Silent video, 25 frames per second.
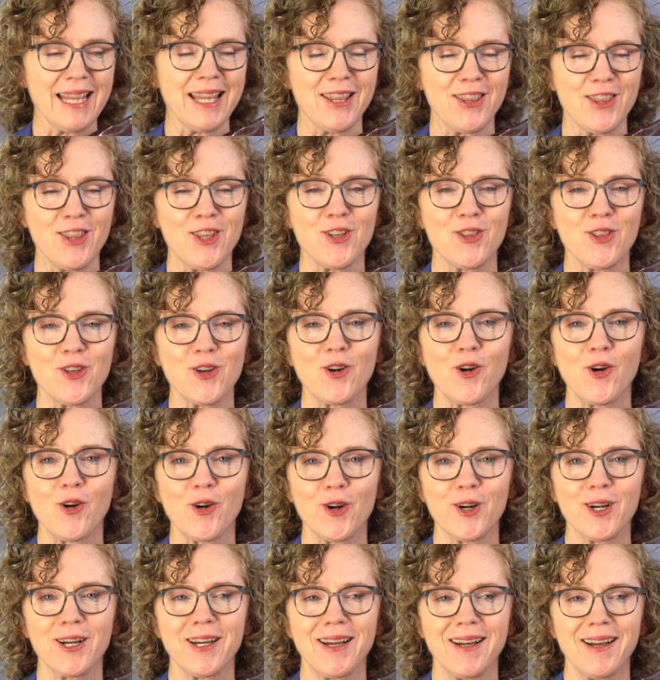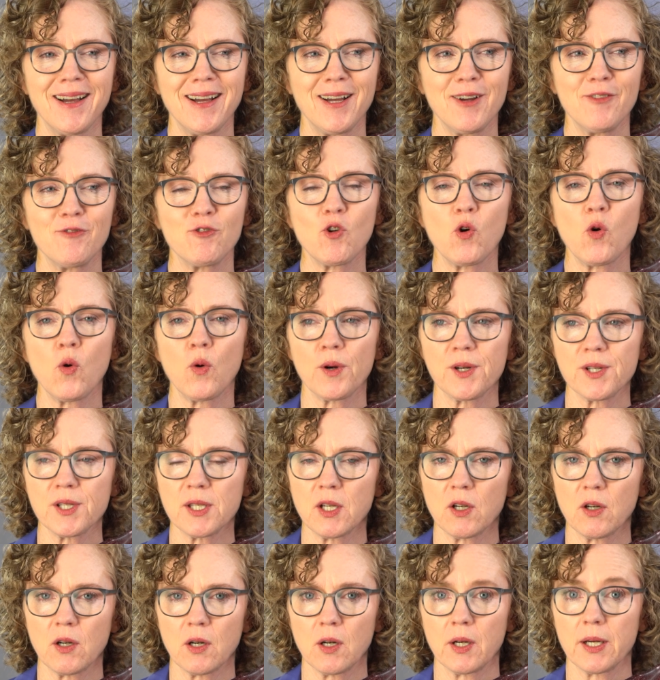there are
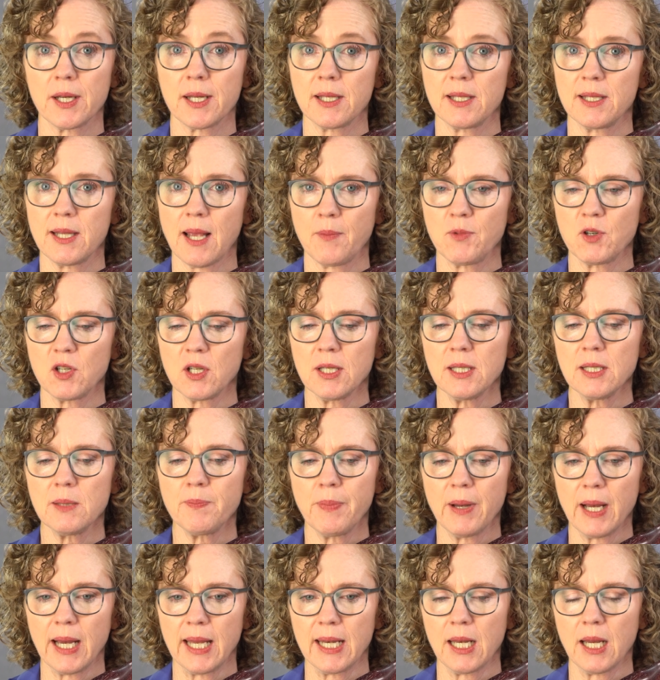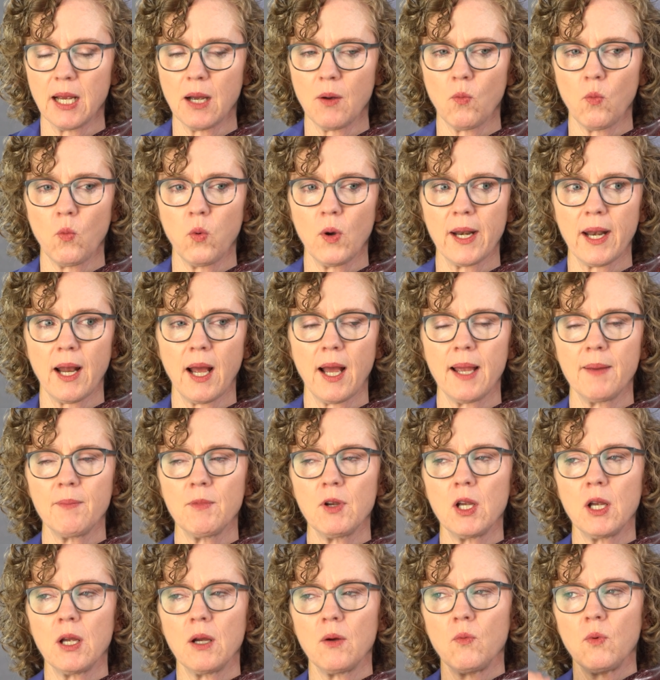exceptions, but what
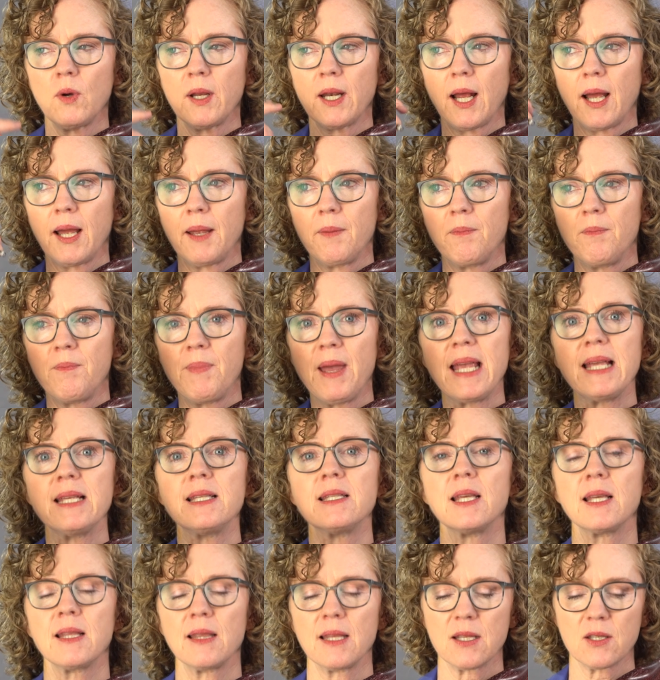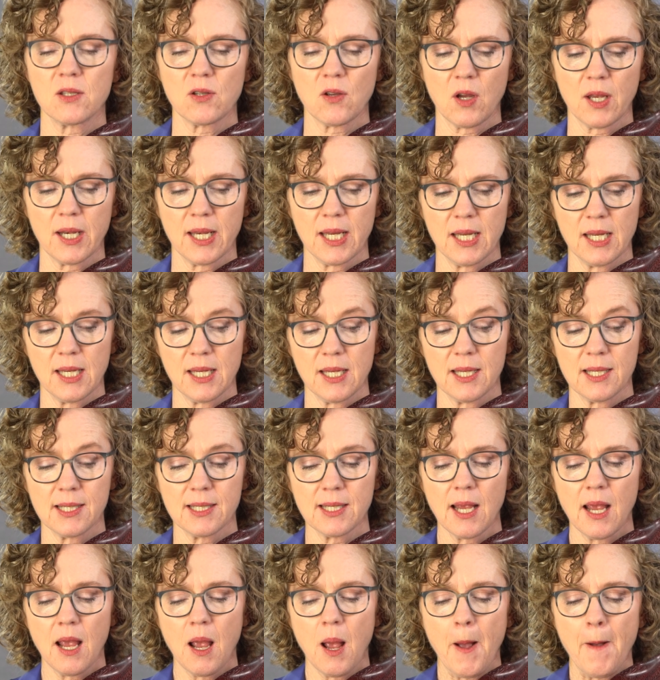I'm basing this on
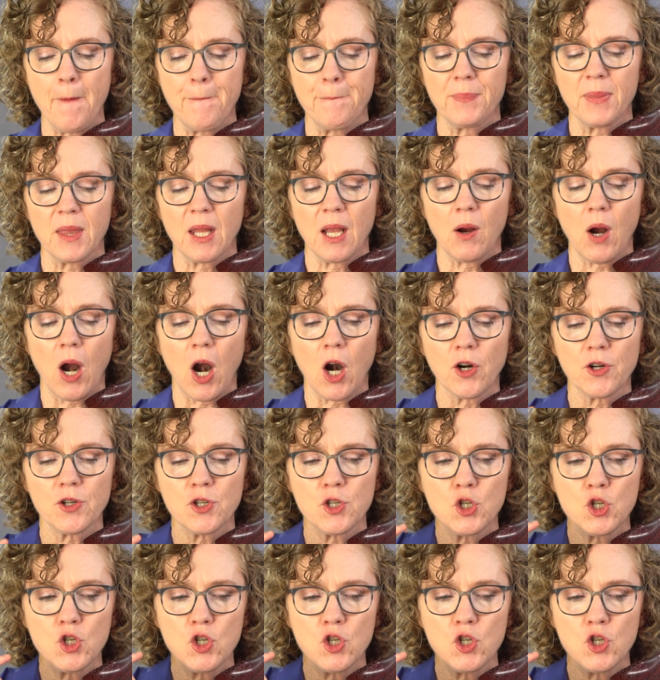is our